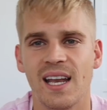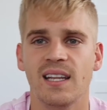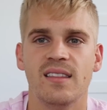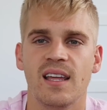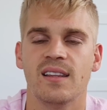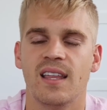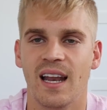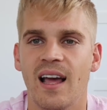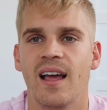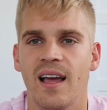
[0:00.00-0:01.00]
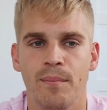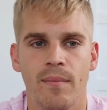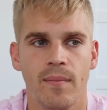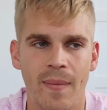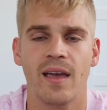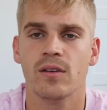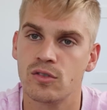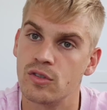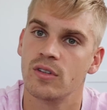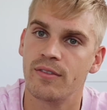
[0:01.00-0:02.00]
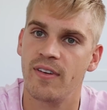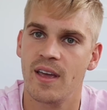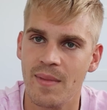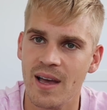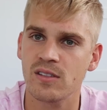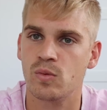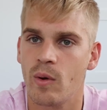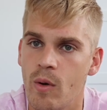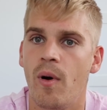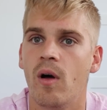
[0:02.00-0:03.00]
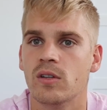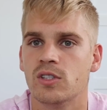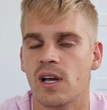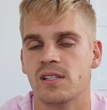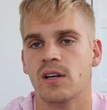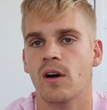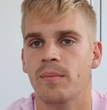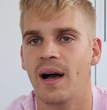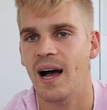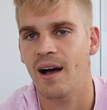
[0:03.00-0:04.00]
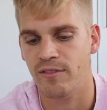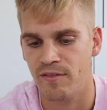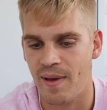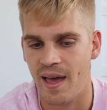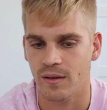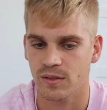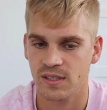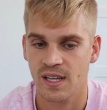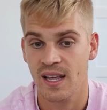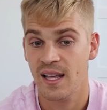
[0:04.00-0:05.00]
Anything that males do to females, we were apologizing on behalf of males.